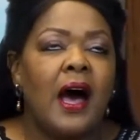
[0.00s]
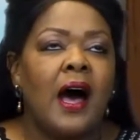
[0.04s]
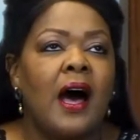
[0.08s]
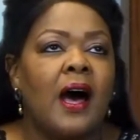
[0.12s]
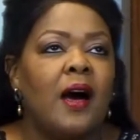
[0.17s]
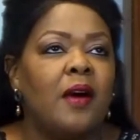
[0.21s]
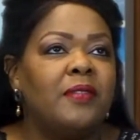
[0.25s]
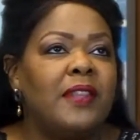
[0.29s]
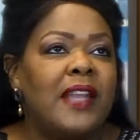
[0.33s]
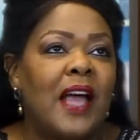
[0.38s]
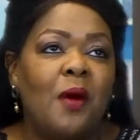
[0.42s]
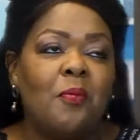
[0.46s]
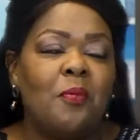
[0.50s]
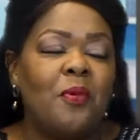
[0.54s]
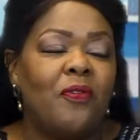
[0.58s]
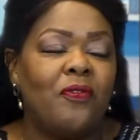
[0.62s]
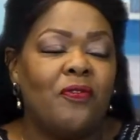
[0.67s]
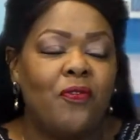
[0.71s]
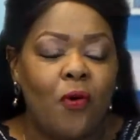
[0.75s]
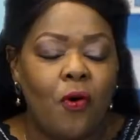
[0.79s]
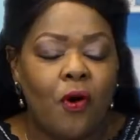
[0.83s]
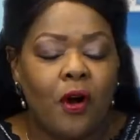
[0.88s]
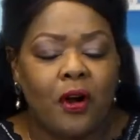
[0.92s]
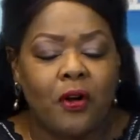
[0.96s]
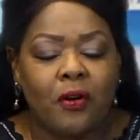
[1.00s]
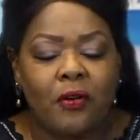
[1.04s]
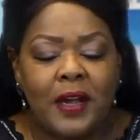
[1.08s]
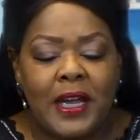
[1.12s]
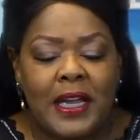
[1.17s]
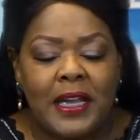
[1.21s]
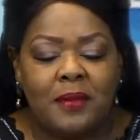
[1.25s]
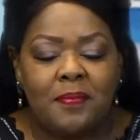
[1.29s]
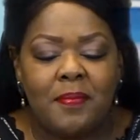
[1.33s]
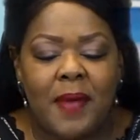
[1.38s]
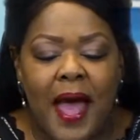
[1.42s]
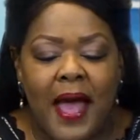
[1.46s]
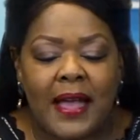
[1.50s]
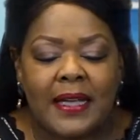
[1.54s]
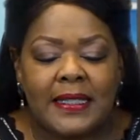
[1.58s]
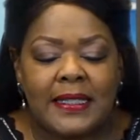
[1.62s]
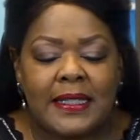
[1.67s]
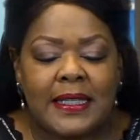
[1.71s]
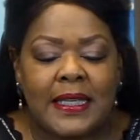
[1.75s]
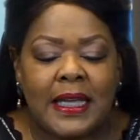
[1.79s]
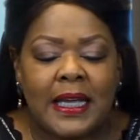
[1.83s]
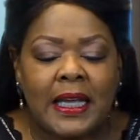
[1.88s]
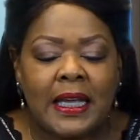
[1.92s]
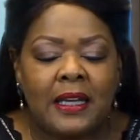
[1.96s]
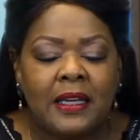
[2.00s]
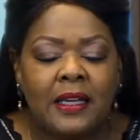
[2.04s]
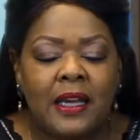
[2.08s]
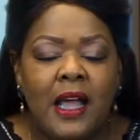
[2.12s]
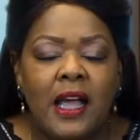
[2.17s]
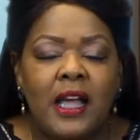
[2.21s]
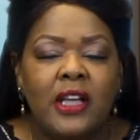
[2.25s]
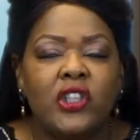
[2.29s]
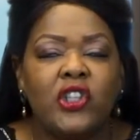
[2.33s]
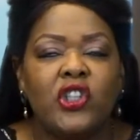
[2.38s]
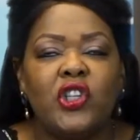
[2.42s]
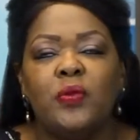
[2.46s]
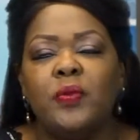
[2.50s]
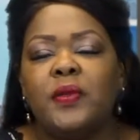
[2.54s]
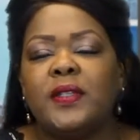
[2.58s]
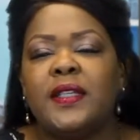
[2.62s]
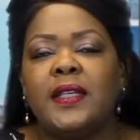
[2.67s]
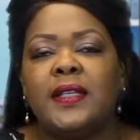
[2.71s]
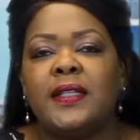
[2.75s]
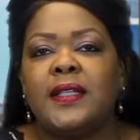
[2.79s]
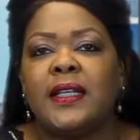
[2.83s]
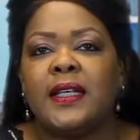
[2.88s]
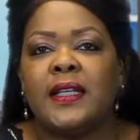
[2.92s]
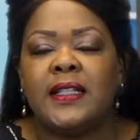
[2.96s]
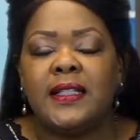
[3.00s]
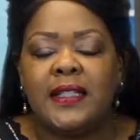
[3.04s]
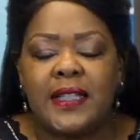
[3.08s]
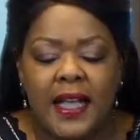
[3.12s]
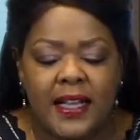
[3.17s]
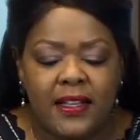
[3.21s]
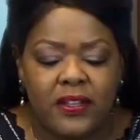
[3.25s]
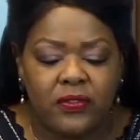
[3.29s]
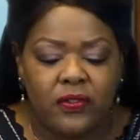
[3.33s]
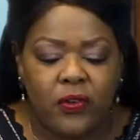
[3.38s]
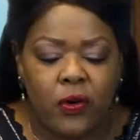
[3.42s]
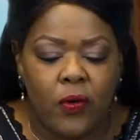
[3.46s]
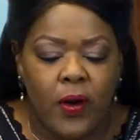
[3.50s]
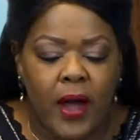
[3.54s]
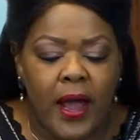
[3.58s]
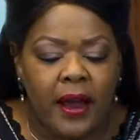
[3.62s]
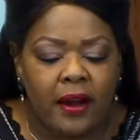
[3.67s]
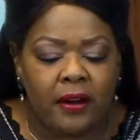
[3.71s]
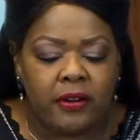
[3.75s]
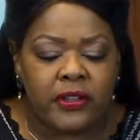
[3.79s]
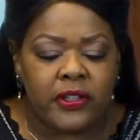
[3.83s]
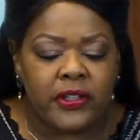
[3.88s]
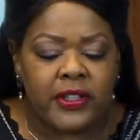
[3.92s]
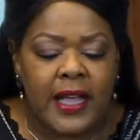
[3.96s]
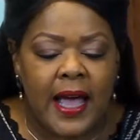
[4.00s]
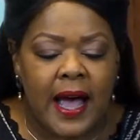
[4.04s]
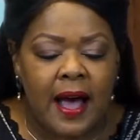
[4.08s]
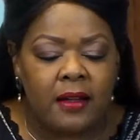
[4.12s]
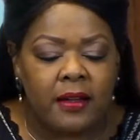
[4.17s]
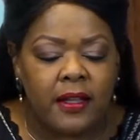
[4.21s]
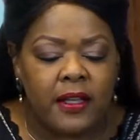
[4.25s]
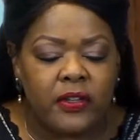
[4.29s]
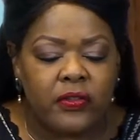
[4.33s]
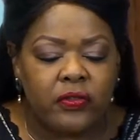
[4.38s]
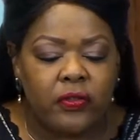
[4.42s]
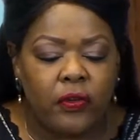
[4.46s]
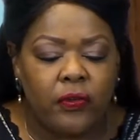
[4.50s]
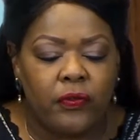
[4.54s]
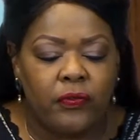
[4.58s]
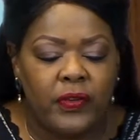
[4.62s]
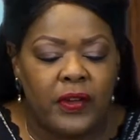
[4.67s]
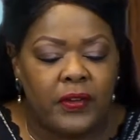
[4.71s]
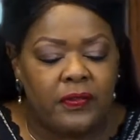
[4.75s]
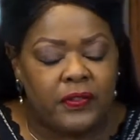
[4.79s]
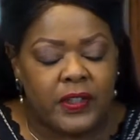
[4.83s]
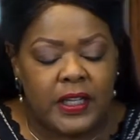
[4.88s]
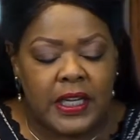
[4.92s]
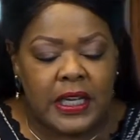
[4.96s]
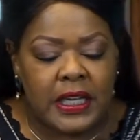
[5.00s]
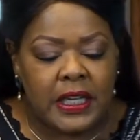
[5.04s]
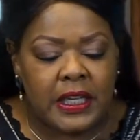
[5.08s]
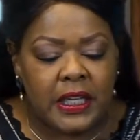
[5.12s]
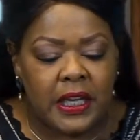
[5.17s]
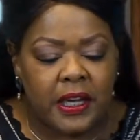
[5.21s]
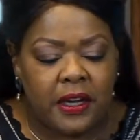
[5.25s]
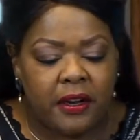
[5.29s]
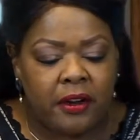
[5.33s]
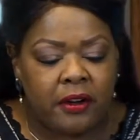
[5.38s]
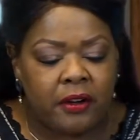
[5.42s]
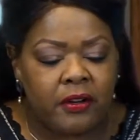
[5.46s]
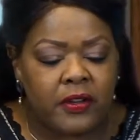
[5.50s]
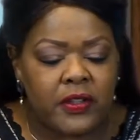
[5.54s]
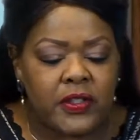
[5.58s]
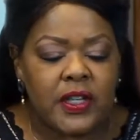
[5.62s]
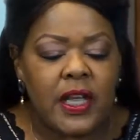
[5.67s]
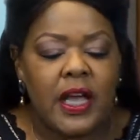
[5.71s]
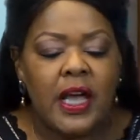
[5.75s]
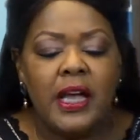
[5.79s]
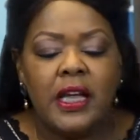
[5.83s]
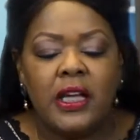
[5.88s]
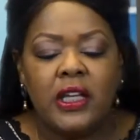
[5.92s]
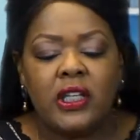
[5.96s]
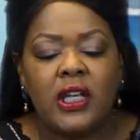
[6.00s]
Now, before Creed magazine, she was a successful hairstylist for 15 years.